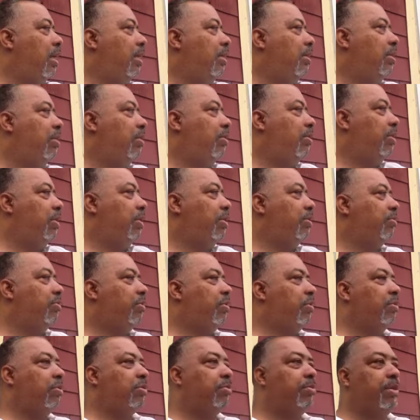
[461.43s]
know these
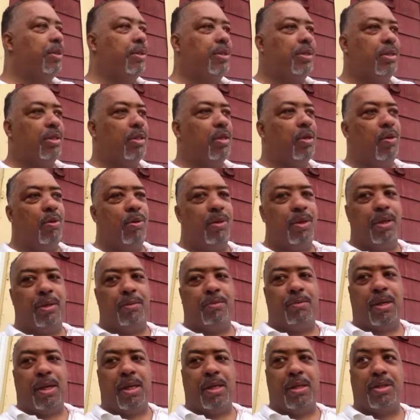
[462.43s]
folks be going in
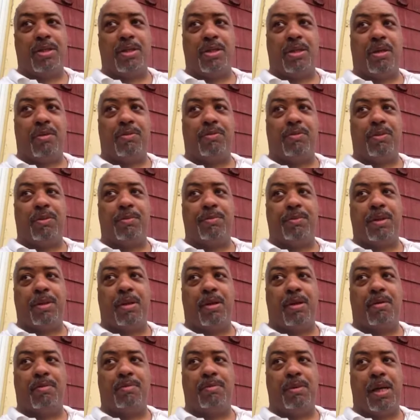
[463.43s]
my stuff, ripping
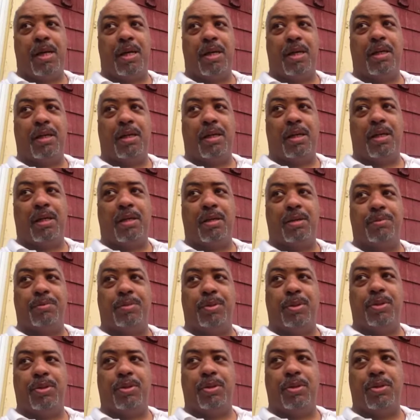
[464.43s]
off my
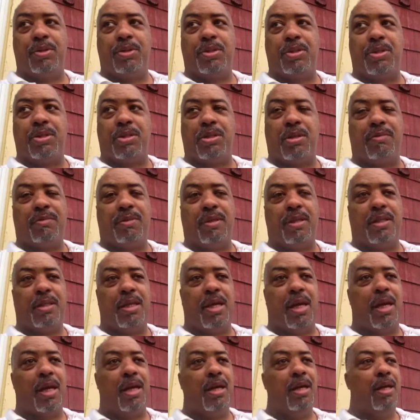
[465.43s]
computers and stuff like
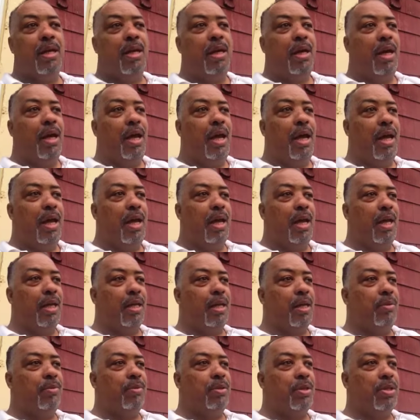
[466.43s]
that. And
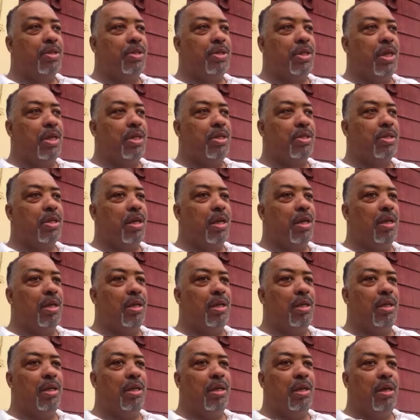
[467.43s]
I want to say something.
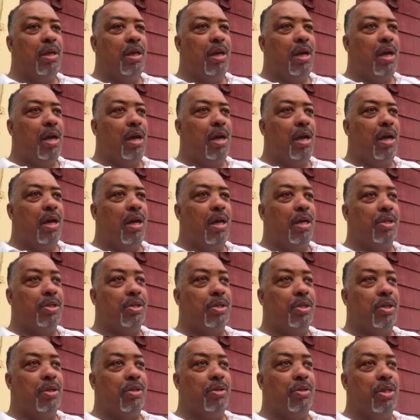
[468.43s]

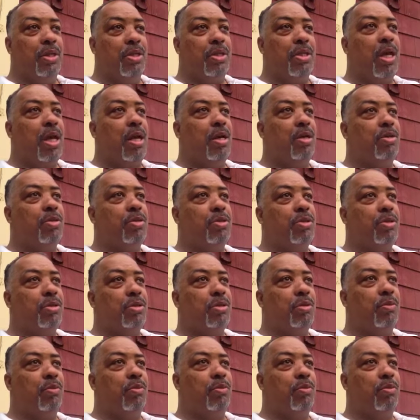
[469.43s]
This house